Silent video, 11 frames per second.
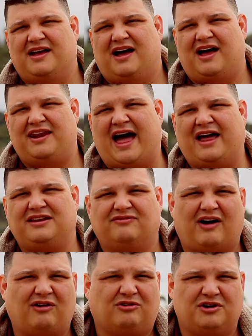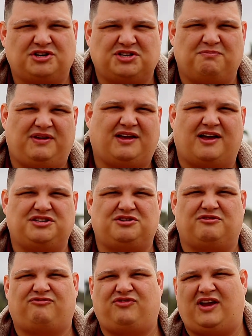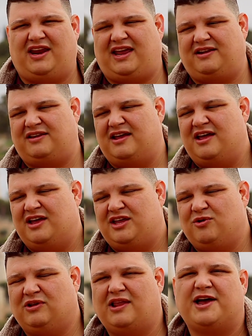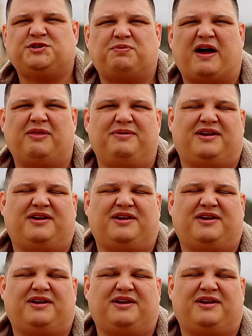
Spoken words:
a non-devout Christian, because you're feeding your lust problem.